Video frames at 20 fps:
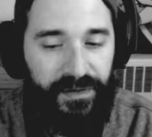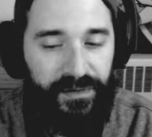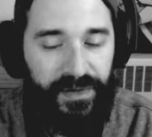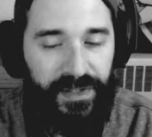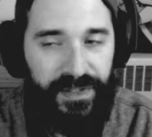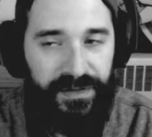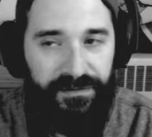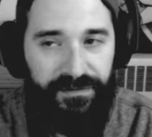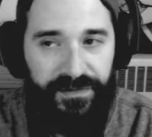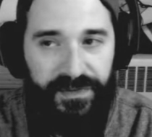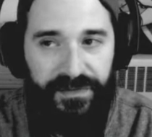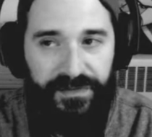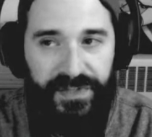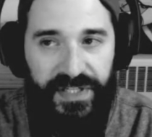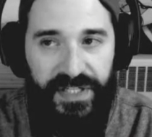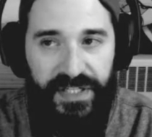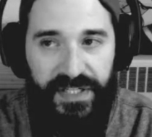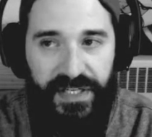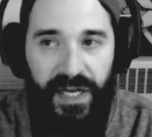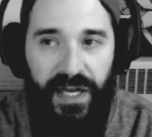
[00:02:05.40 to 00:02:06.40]
like
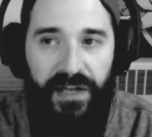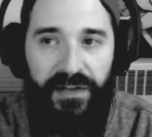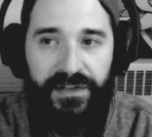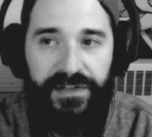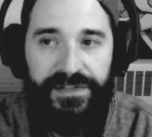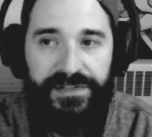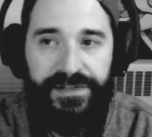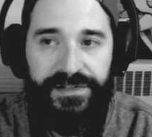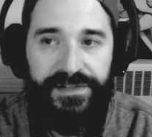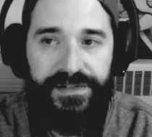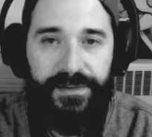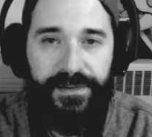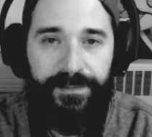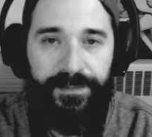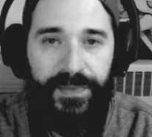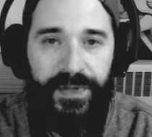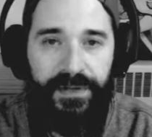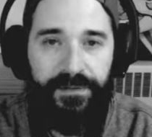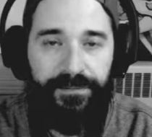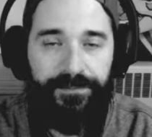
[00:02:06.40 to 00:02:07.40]
$15 or
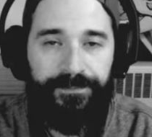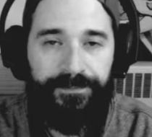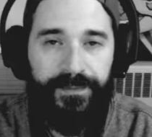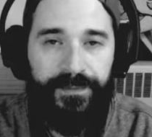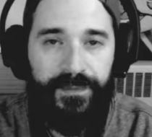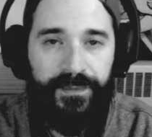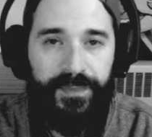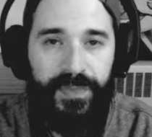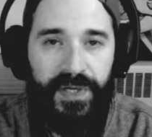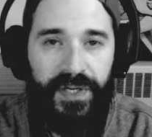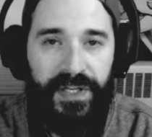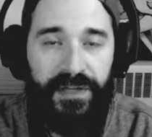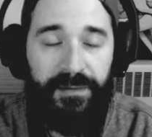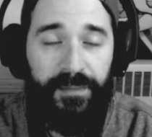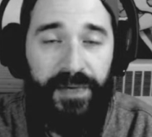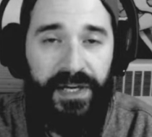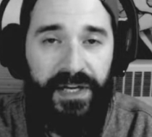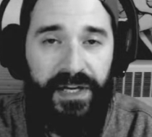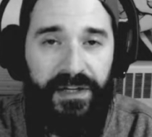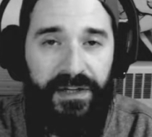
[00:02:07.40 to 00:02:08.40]
something. But it
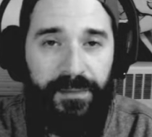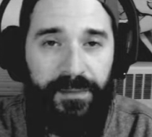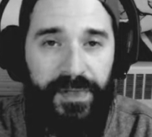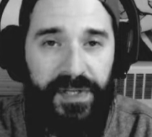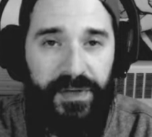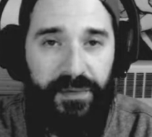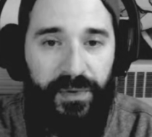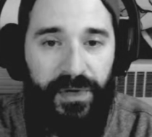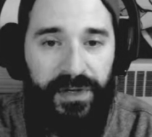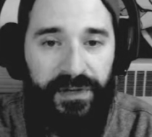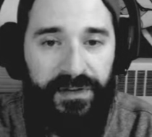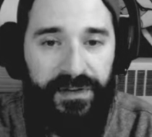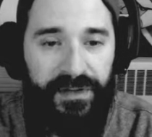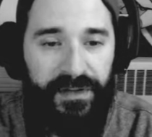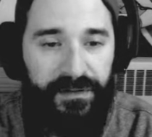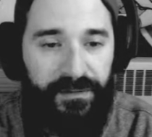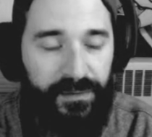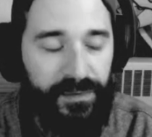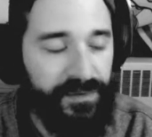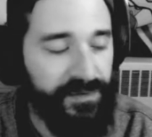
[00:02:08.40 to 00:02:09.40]
might end up being worth
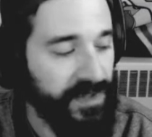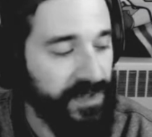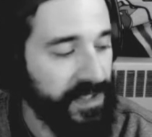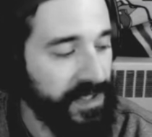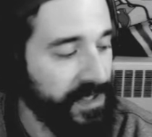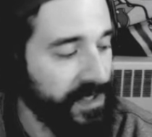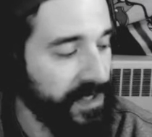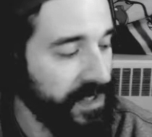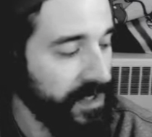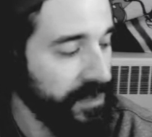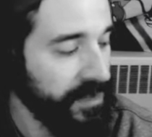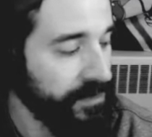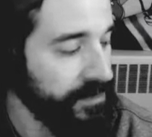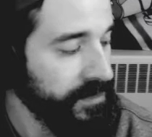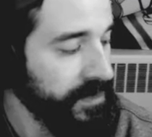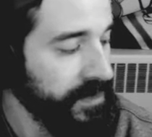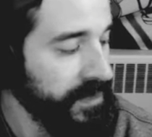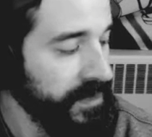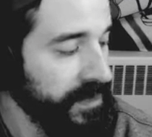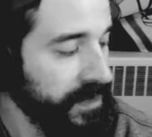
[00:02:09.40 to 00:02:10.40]
it. We'll figure it out.
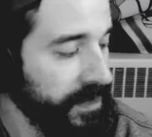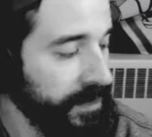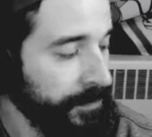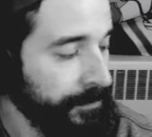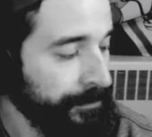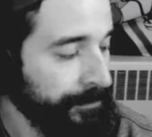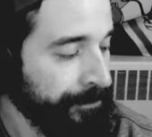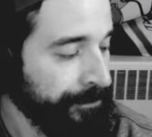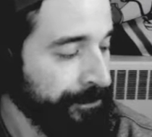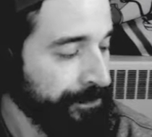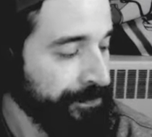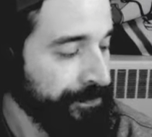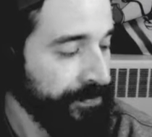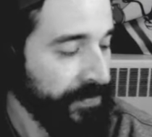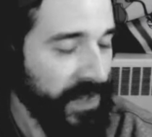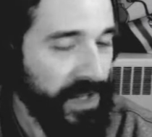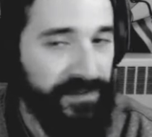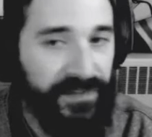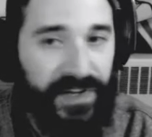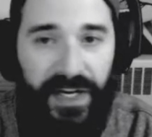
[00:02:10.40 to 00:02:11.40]

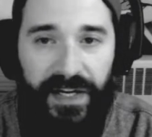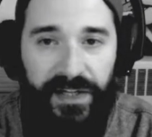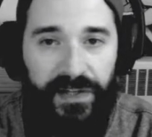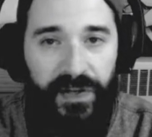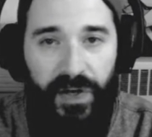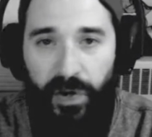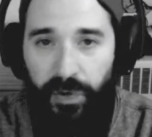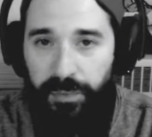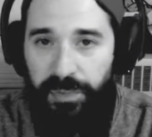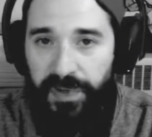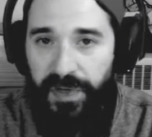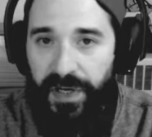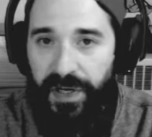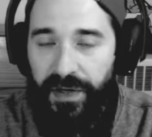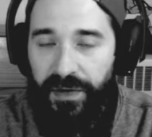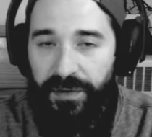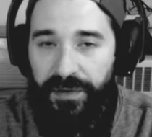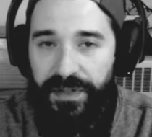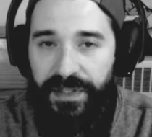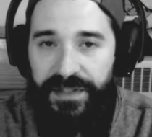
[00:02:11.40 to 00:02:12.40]
I've got a
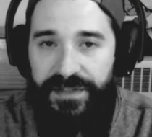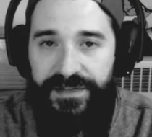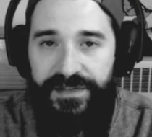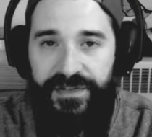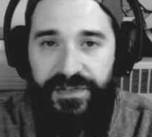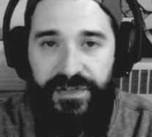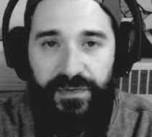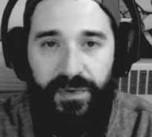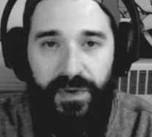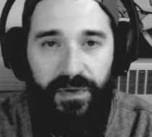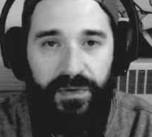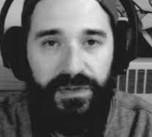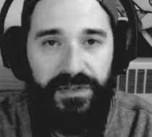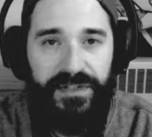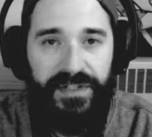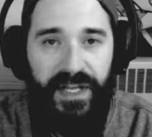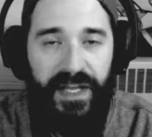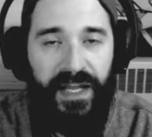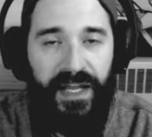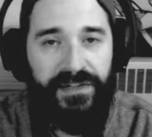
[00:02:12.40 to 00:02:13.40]
GoPro that is too old
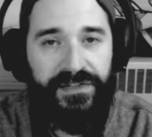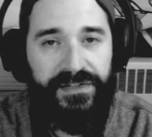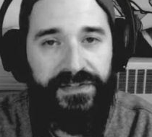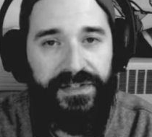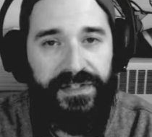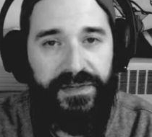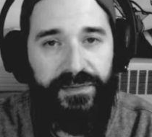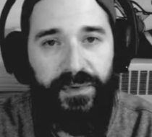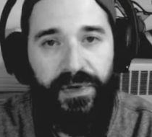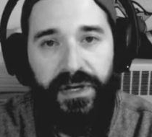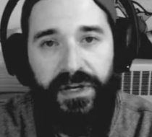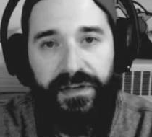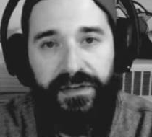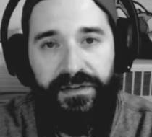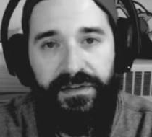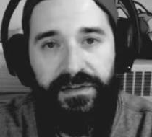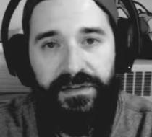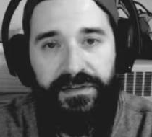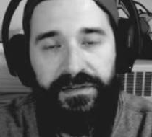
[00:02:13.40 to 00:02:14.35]
to actually work